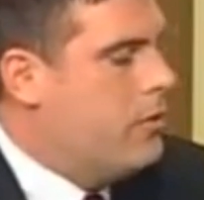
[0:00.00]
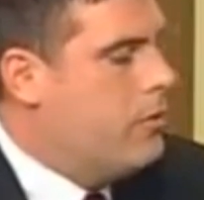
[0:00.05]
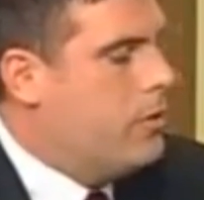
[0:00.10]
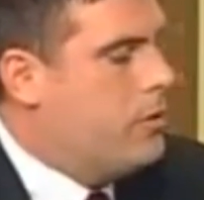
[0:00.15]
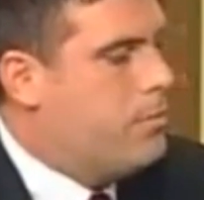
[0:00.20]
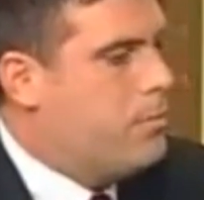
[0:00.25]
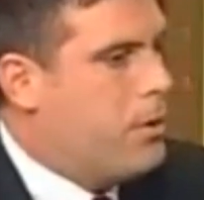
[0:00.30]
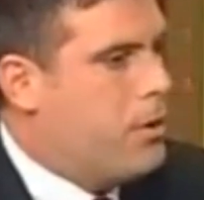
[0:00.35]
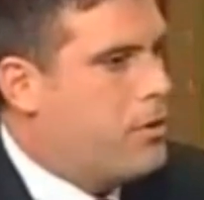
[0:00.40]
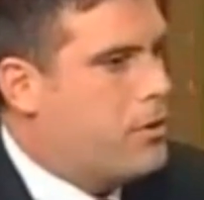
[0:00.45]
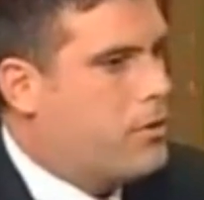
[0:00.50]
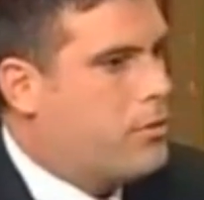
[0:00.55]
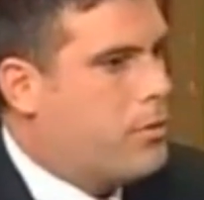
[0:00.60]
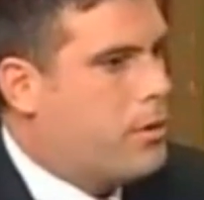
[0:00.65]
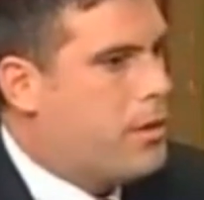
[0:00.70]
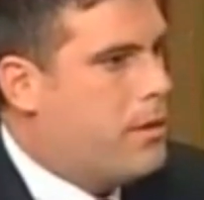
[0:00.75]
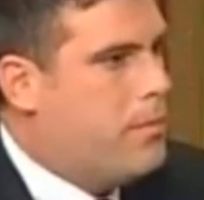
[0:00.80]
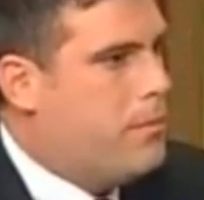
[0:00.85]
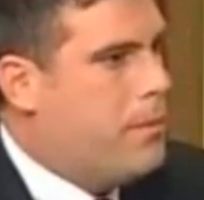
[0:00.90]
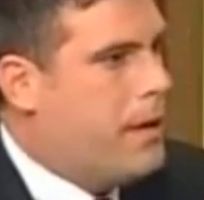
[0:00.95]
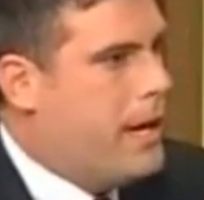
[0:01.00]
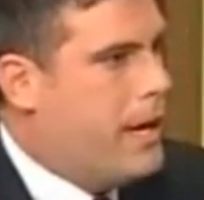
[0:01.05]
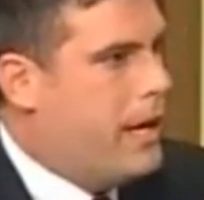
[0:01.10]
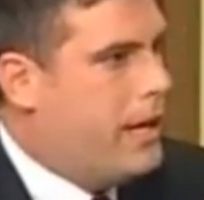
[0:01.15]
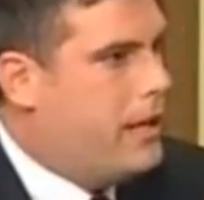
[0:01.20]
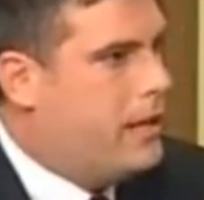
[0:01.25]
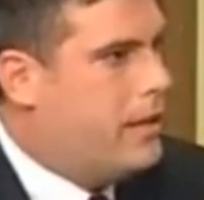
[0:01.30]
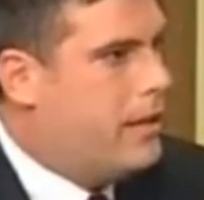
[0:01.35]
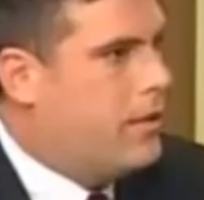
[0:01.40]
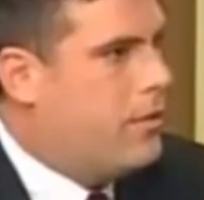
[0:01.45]
We've partnered with a
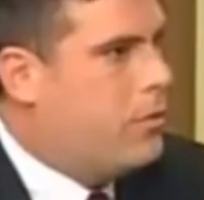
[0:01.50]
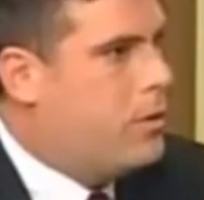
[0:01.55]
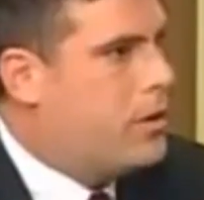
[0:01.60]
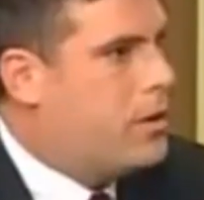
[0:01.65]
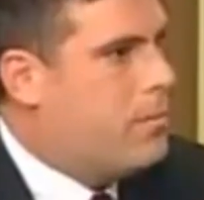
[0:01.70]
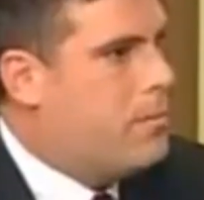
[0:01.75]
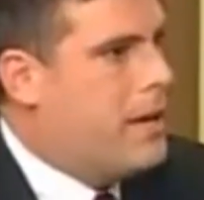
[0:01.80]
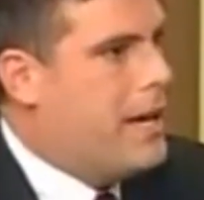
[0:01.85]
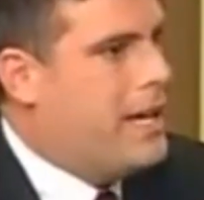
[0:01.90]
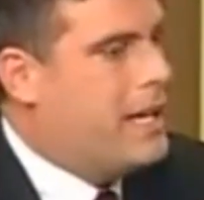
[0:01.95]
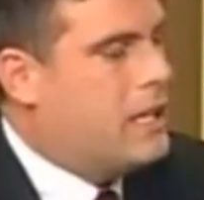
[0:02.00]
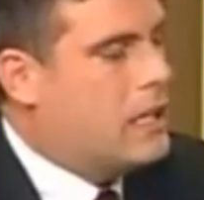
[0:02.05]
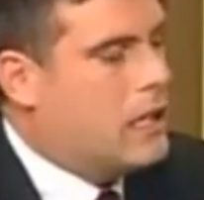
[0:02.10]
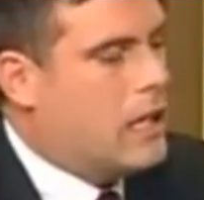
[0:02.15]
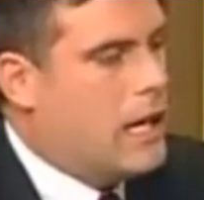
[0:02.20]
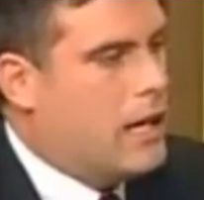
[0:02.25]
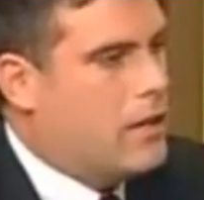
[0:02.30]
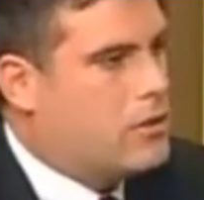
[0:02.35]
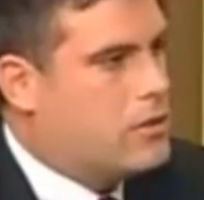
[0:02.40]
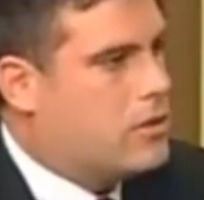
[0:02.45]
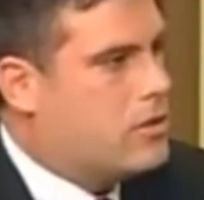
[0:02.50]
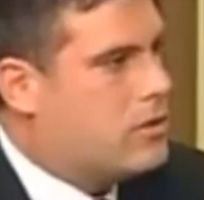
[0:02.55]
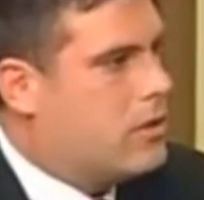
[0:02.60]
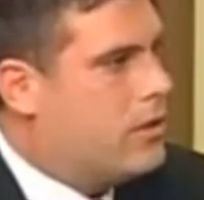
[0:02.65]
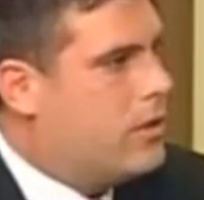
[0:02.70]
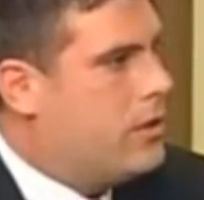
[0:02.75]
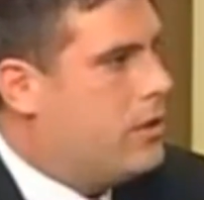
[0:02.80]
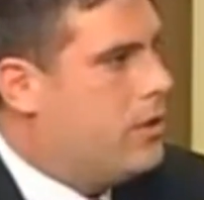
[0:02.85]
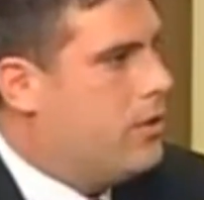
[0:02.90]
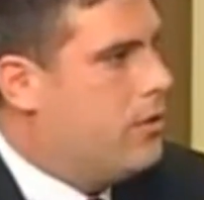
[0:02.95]
bank. What the bank allows us
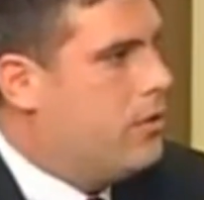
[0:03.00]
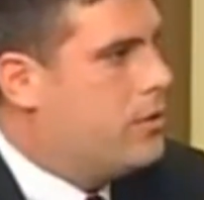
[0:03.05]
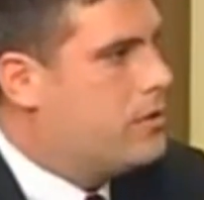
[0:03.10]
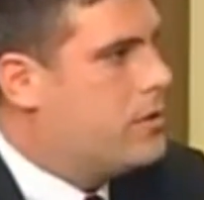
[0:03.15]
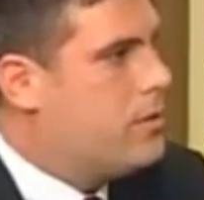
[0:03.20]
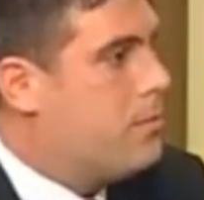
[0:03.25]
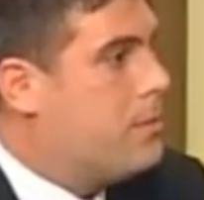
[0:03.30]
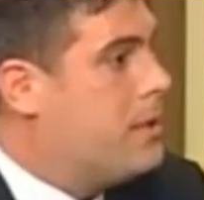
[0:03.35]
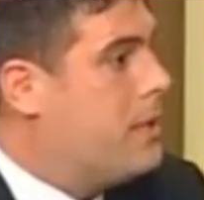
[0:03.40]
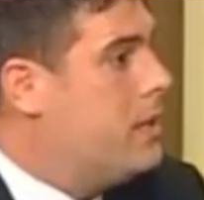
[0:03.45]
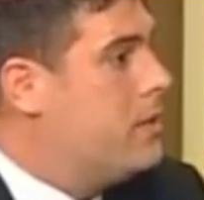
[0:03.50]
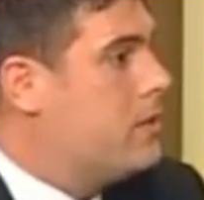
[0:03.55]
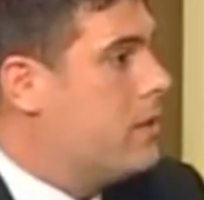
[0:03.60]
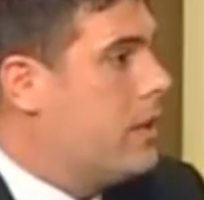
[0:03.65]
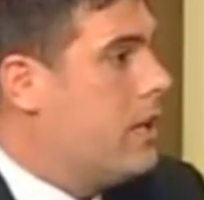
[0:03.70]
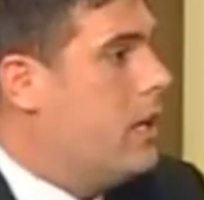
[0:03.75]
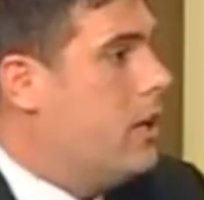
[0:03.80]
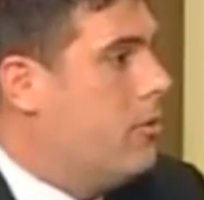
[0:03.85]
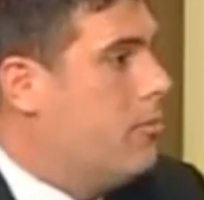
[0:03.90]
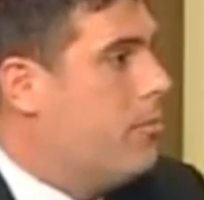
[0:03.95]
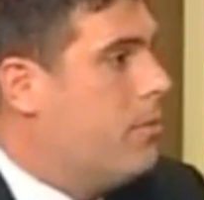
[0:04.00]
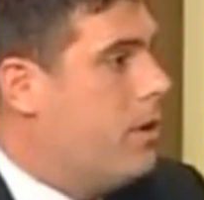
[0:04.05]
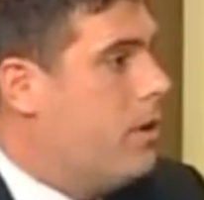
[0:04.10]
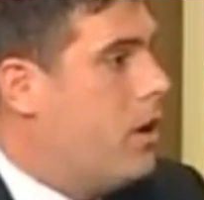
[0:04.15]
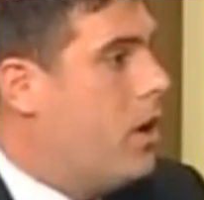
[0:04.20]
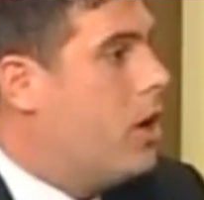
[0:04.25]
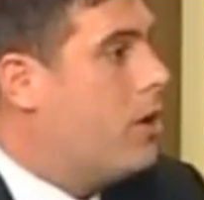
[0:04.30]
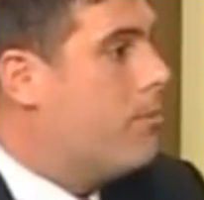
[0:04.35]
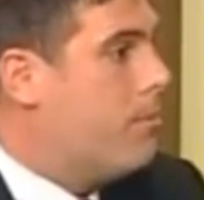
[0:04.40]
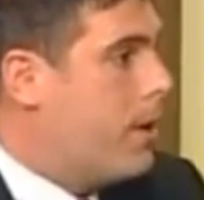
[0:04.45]
to do is to potentially help
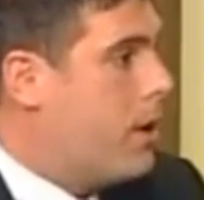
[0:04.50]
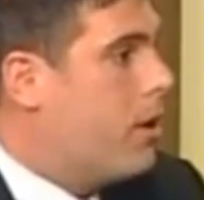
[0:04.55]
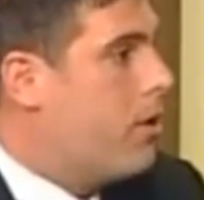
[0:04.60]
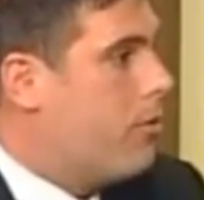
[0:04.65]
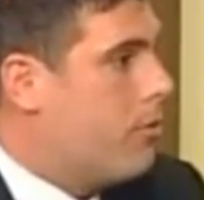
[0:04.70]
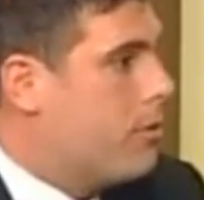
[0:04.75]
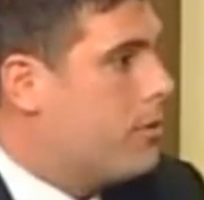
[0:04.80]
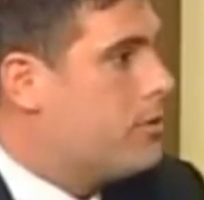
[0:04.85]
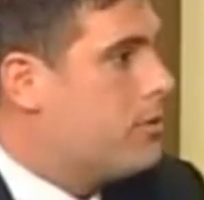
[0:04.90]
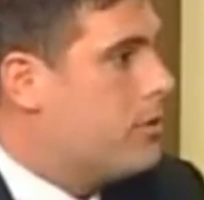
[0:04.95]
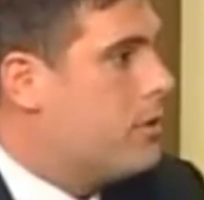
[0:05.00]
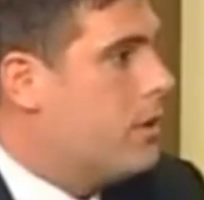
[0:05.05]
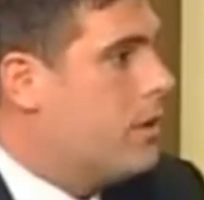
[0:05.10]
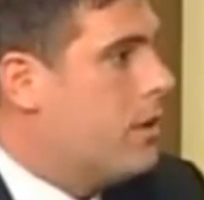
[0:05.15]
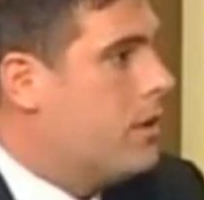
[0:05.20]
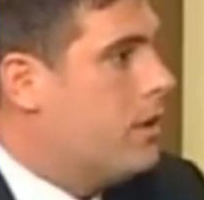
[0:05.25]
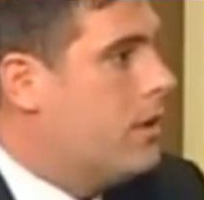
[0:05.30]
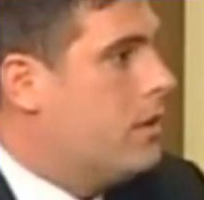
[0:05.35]
our borrowers